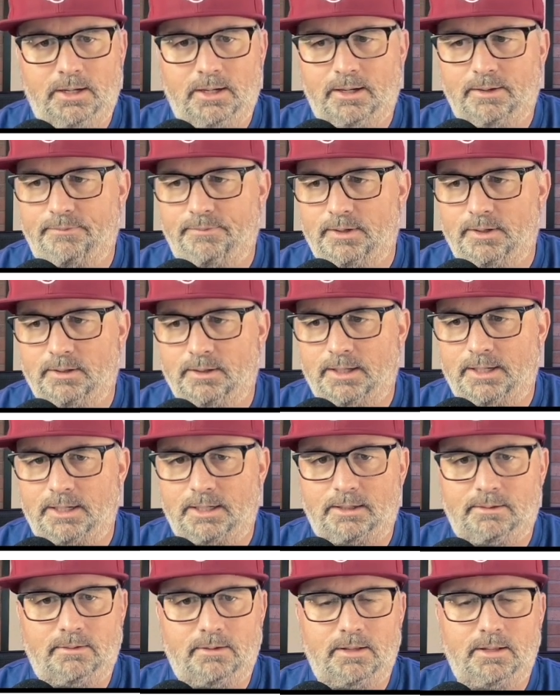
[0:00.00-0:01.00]
I feel like
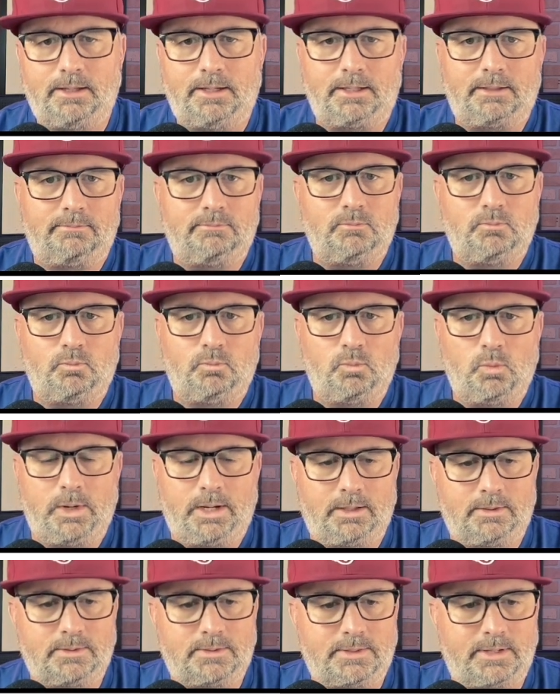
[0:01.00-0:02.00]
we
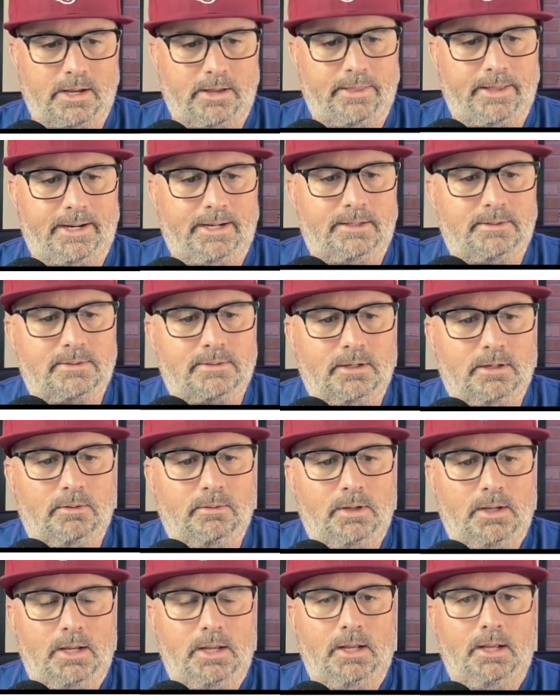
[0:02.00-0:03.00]
can sell that. So
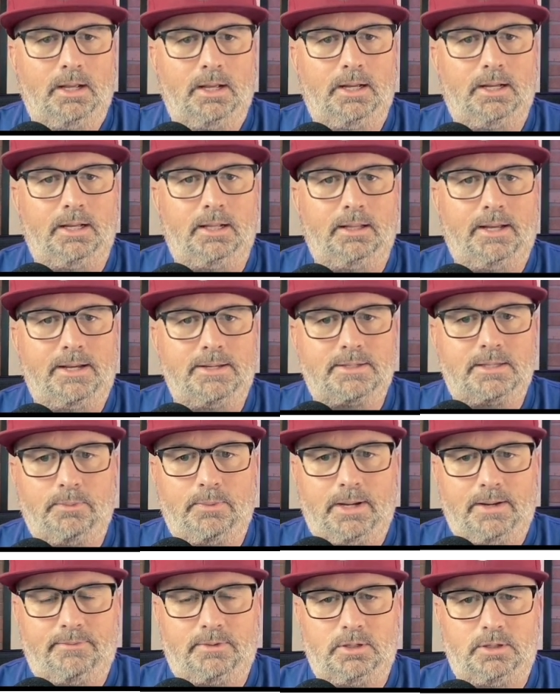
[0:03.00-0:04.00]
last thing
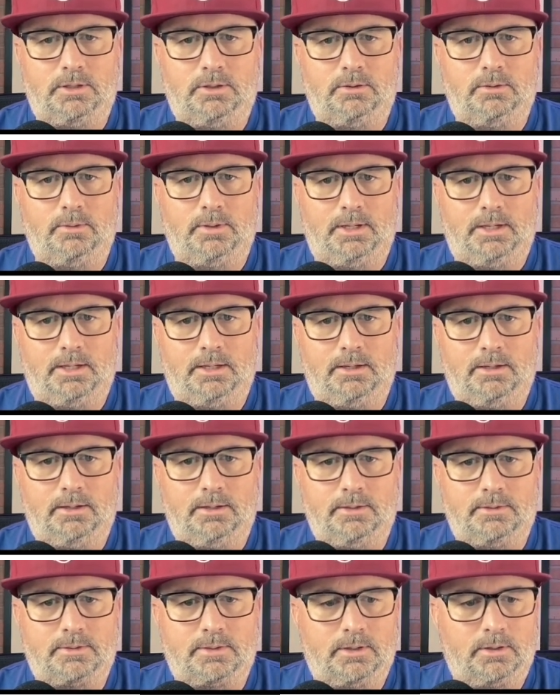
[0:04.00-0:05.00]
we have to do
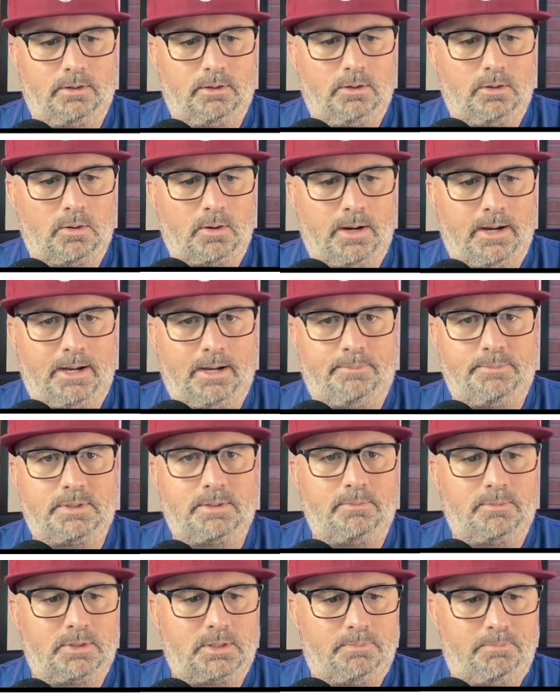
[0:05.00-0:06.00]
is grab
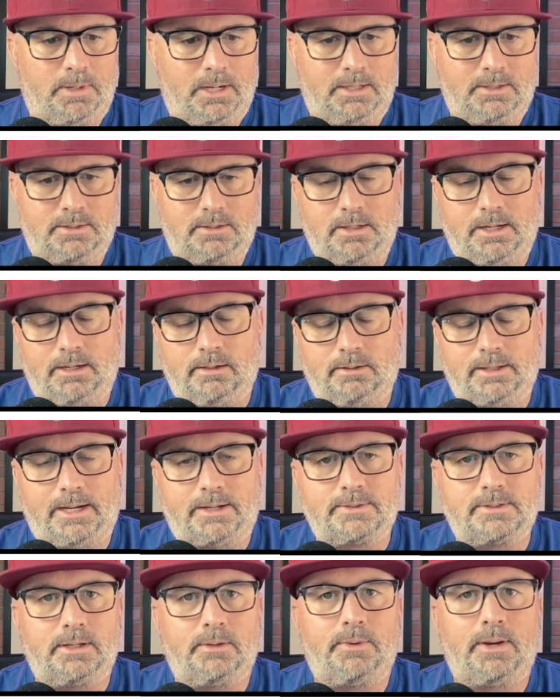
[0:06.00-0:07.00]
some space. Not
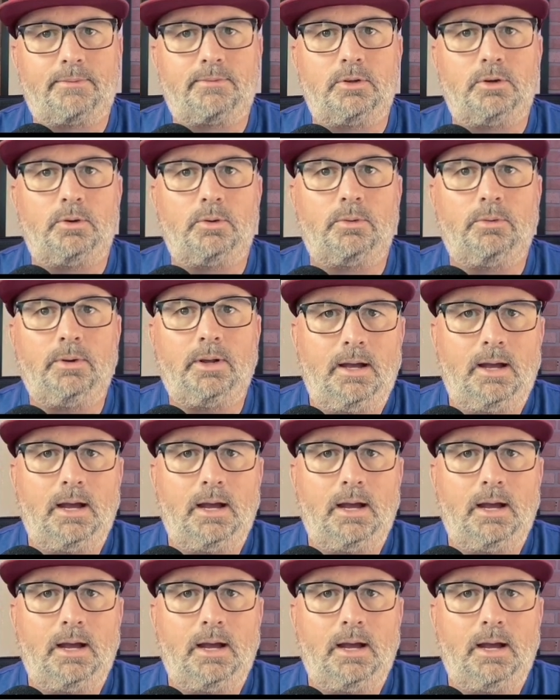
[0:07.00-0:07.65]
last thing we have to do.